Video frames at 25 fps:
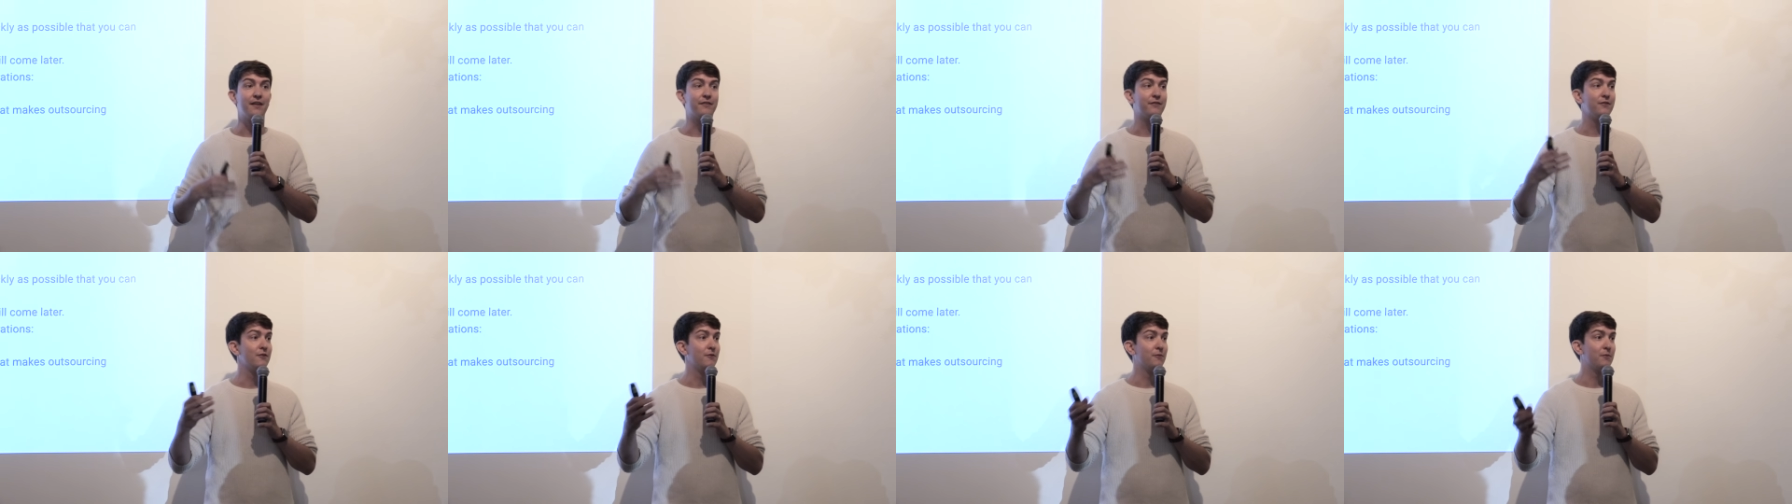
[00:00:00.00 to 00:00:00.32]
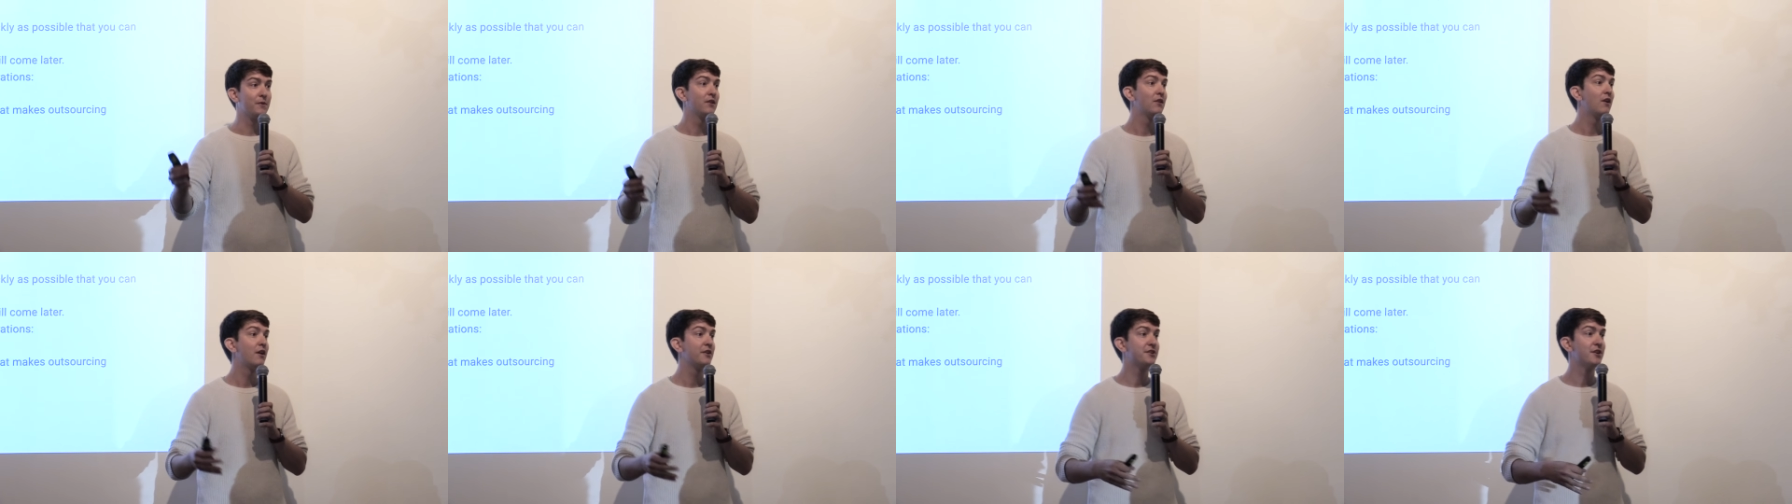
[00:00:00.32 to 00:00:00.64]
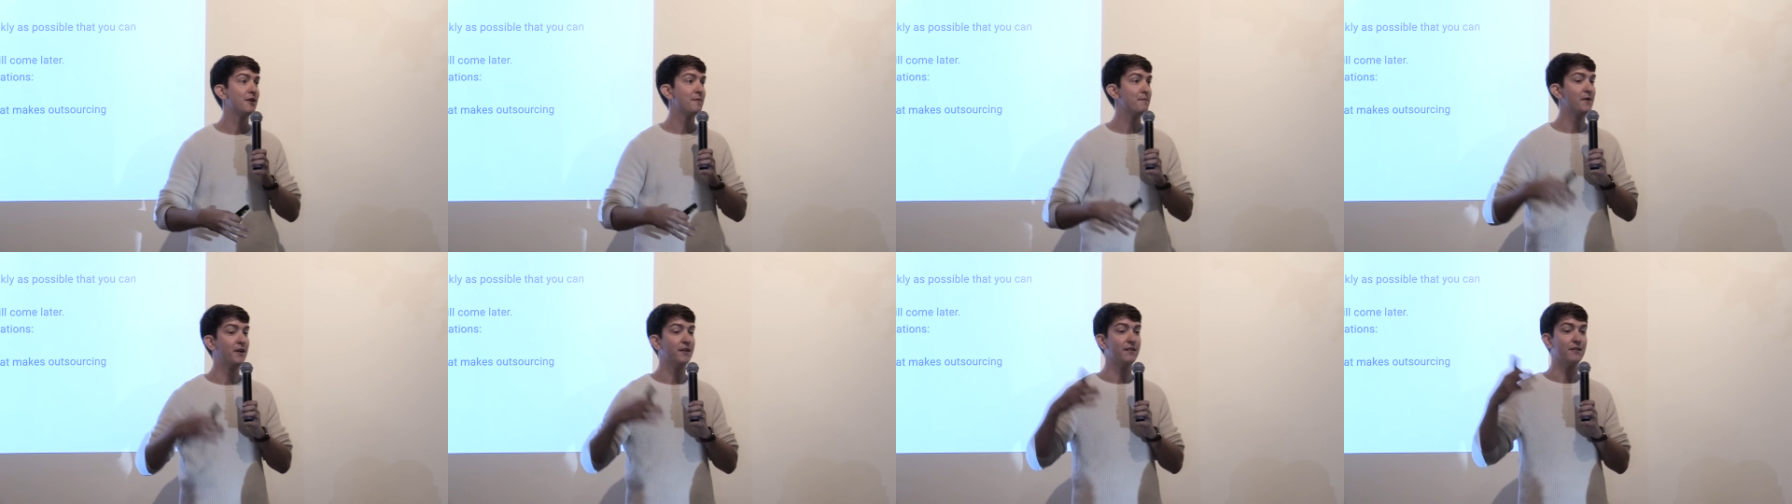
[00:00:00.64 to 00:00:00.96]
as soon as we launch
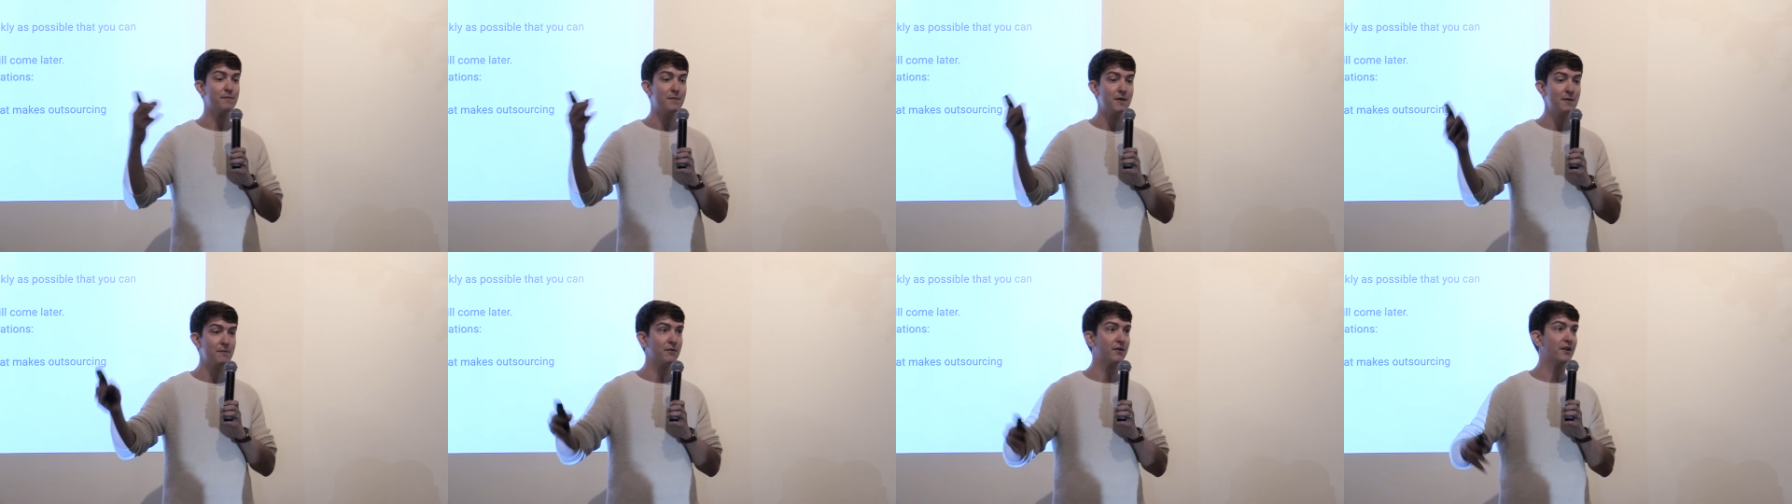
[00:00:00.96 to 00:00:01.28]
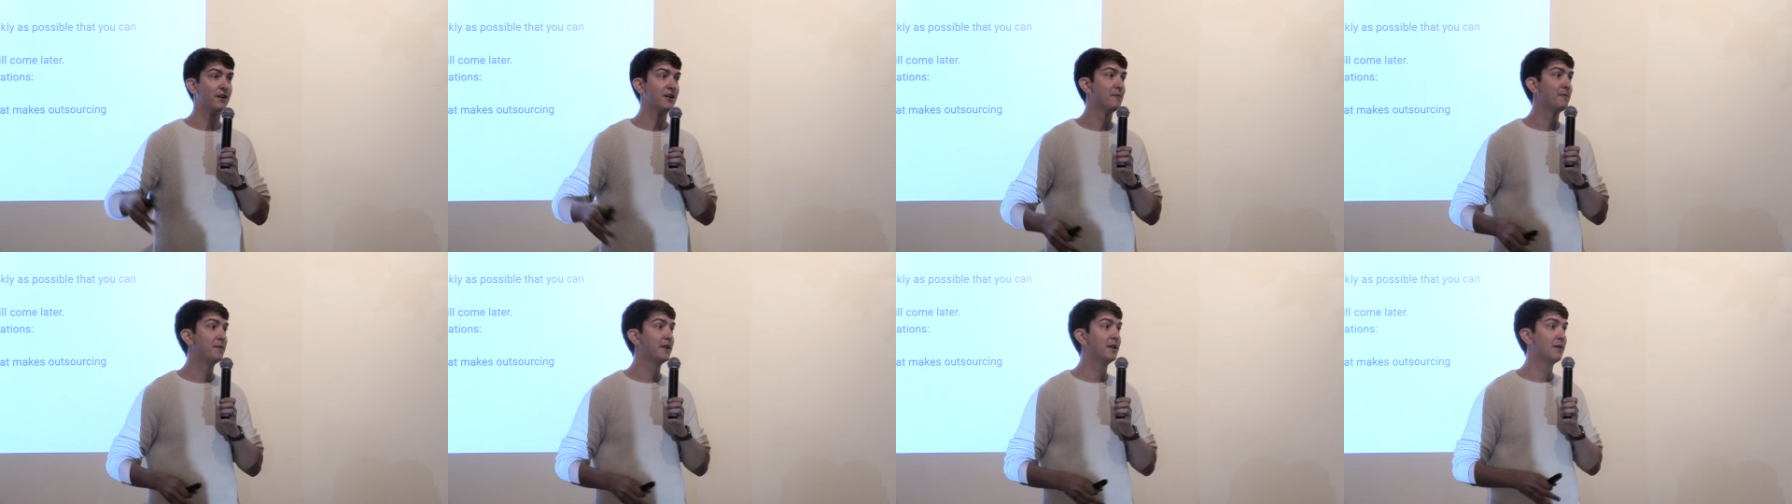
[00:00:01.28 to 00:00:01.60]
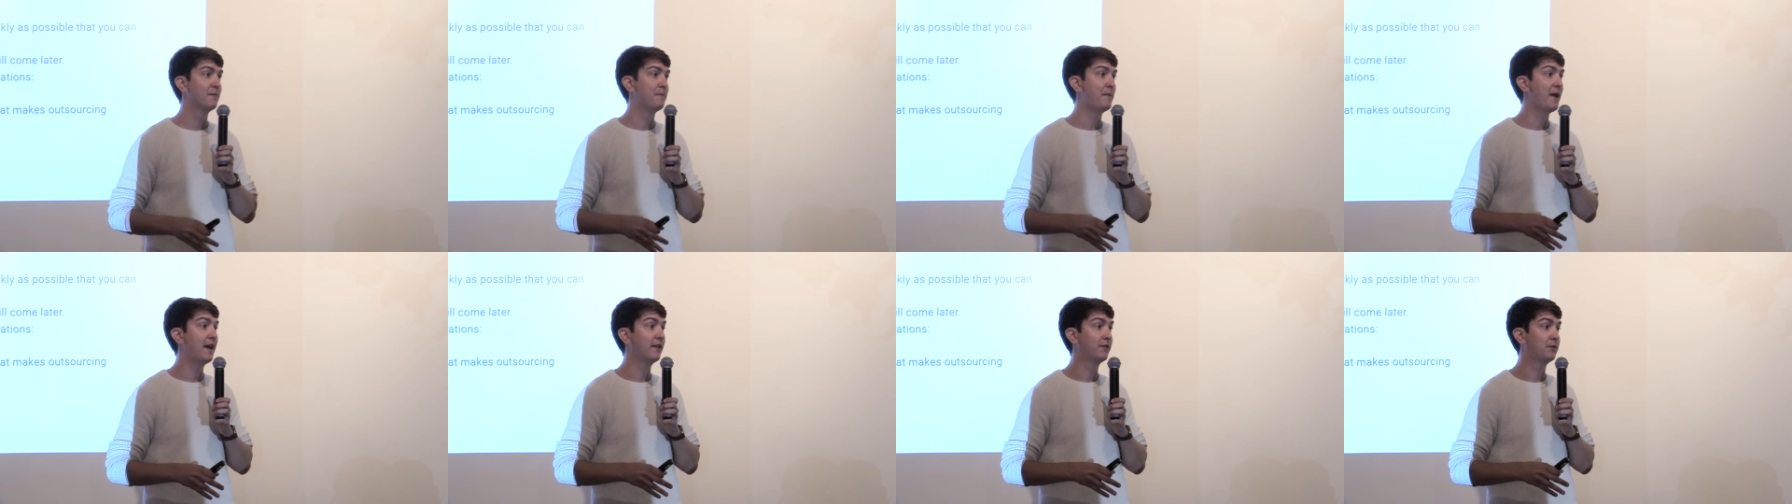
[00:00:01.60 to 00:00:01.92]
it, millions of people are going to beat
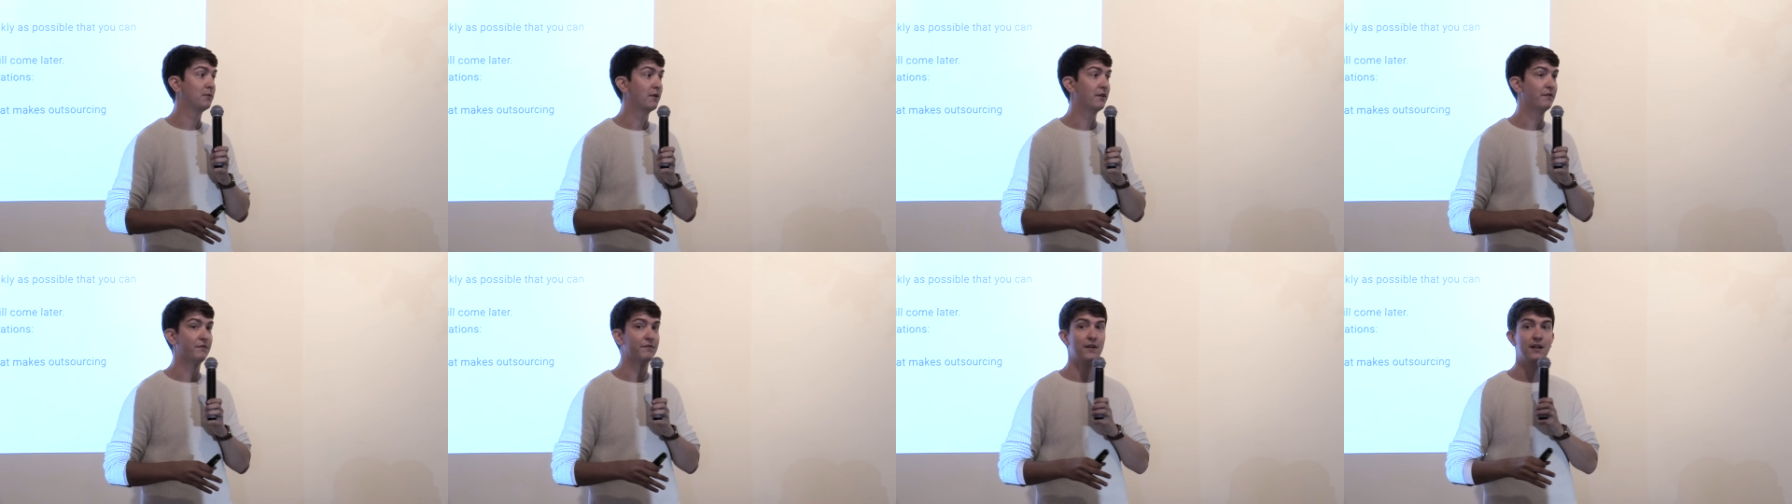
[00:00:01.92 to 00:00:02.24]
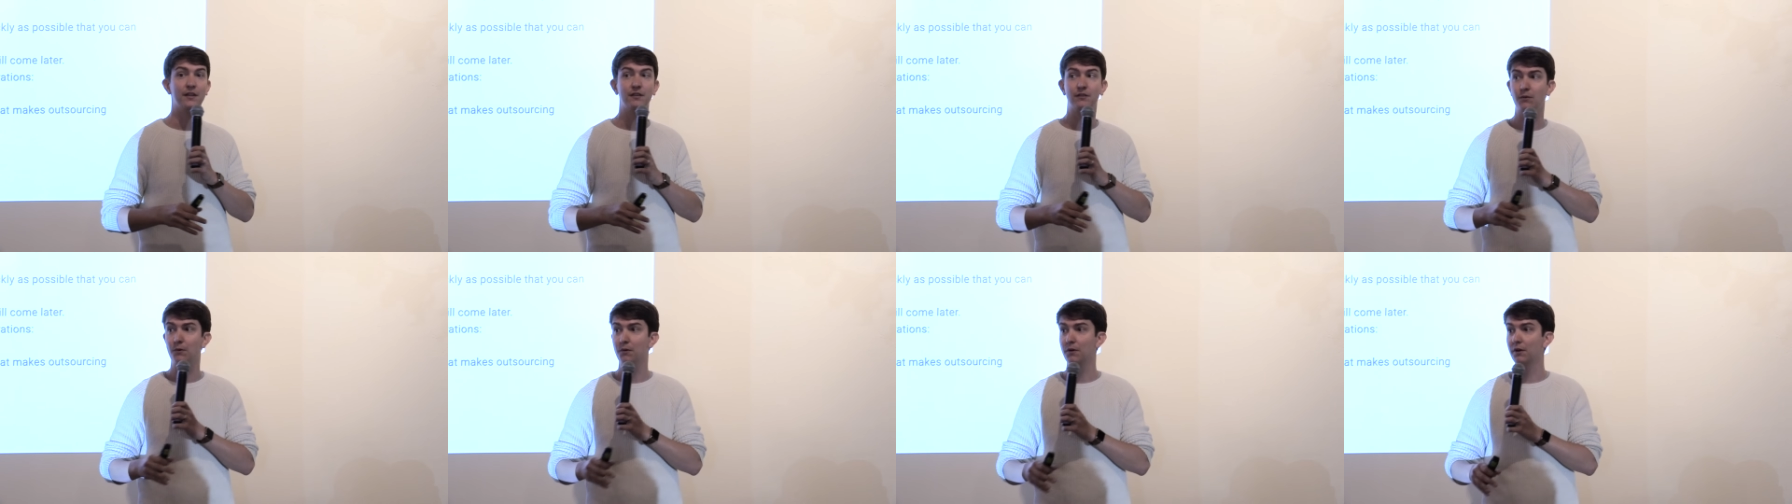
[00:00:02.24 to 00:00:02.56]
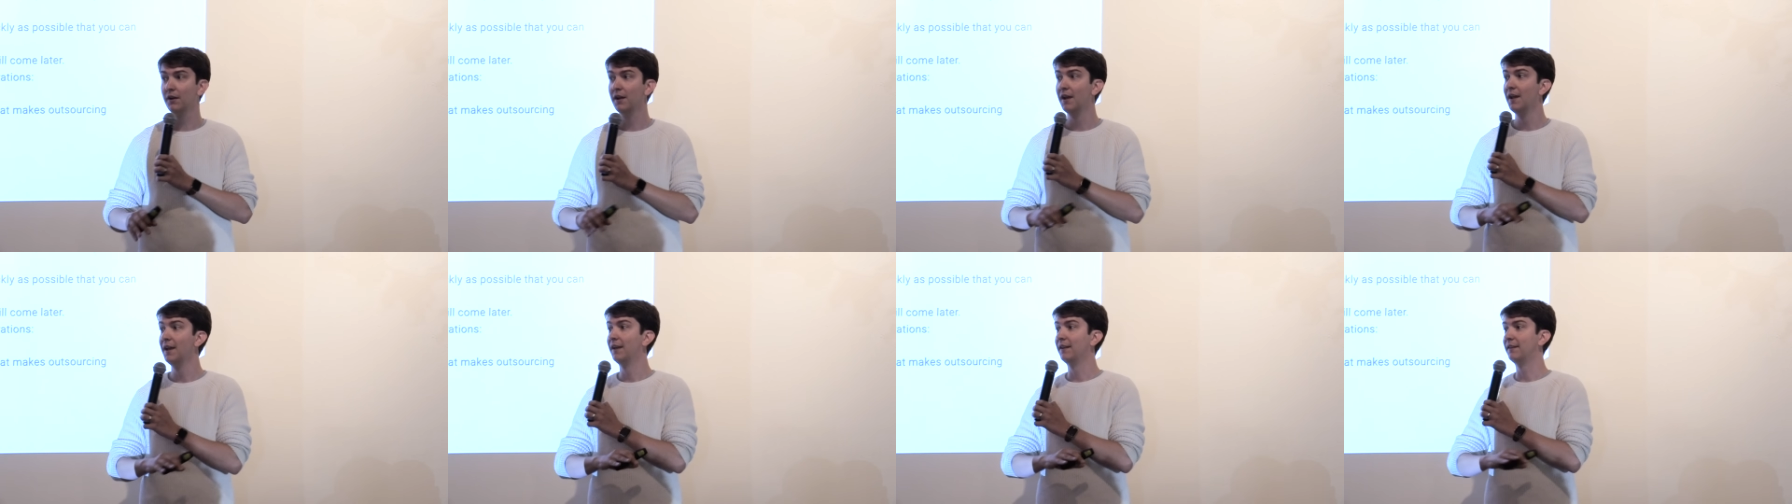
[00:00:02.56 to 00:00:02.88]
a path to our front
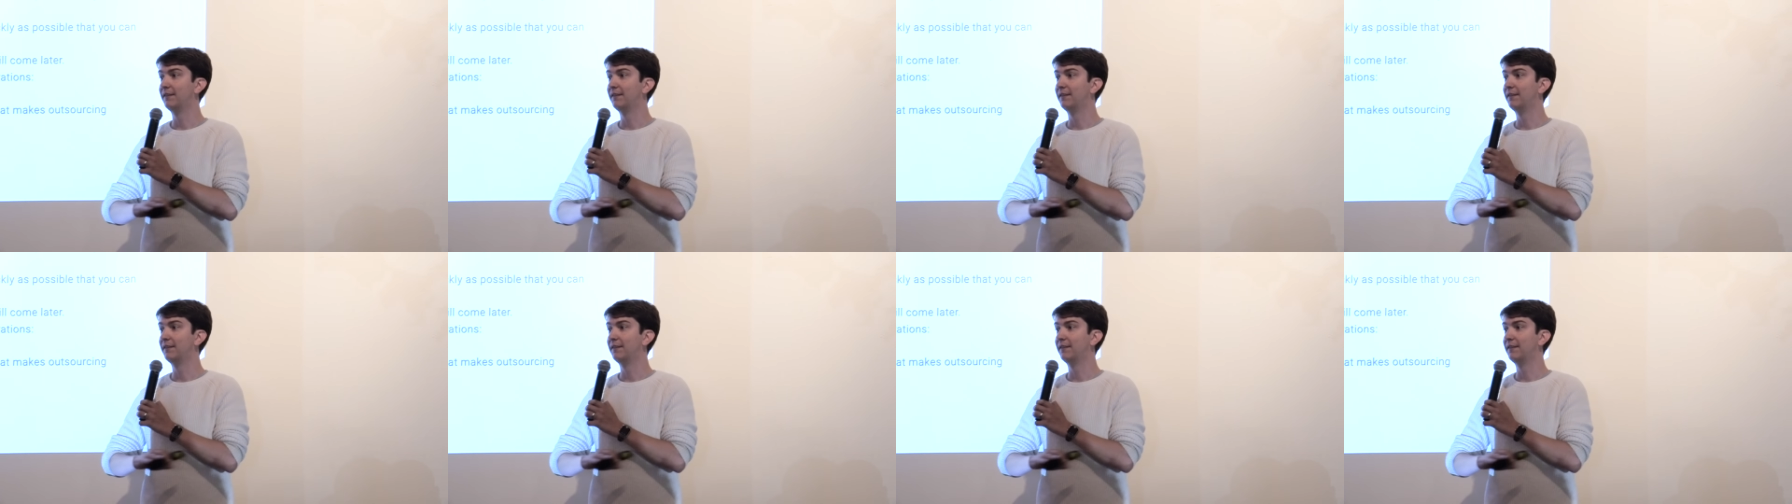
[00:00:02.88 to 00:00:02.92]
door.